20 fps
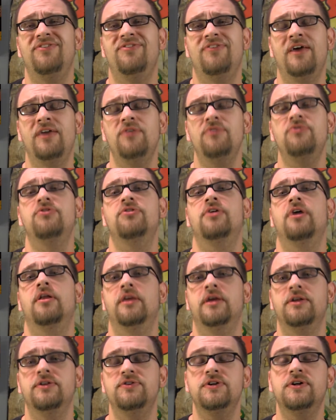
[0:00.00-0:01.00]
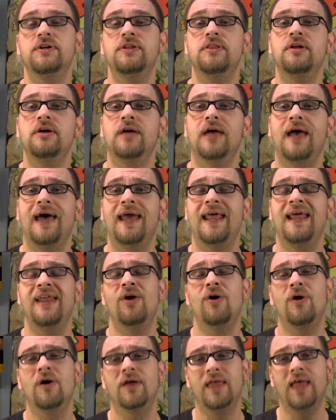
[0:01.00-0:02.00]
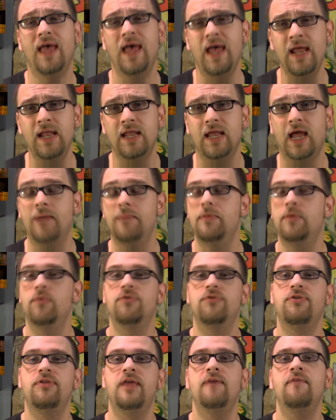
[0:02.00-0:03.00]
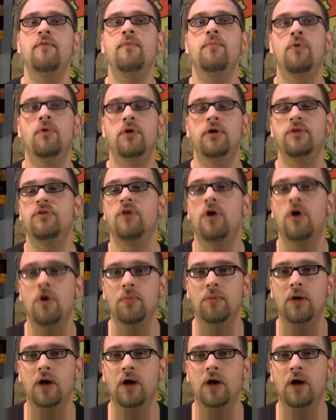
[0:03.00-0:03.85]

Xander Scullion took a look at an arcade game that was never ported to home